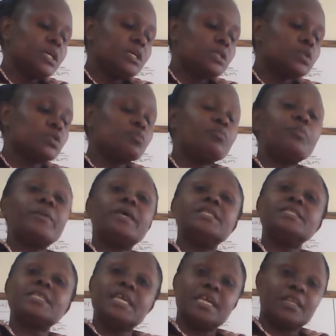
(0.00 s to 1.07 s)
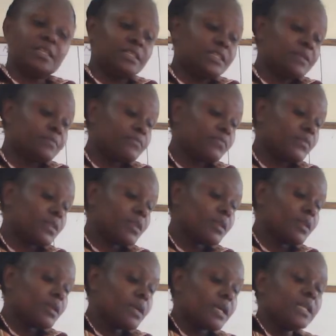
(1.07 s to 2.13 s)
should be maintained
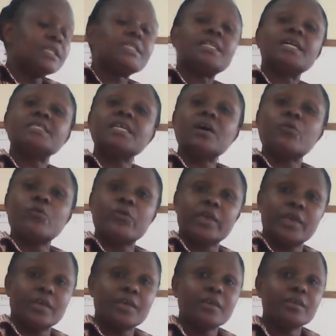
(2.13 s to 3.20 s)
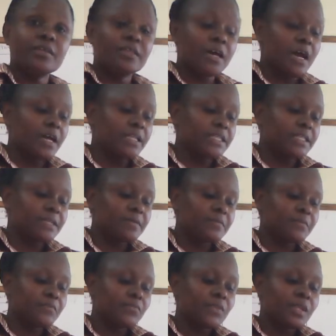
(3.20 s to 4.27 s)
in such a way that
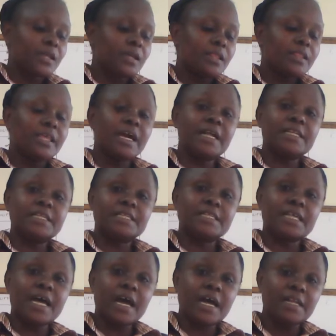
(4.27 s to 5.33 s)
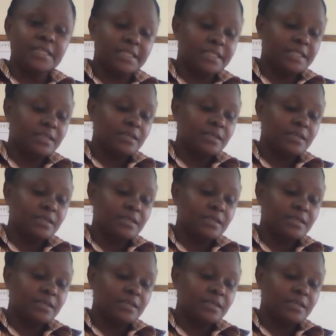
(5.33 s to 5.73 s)
their results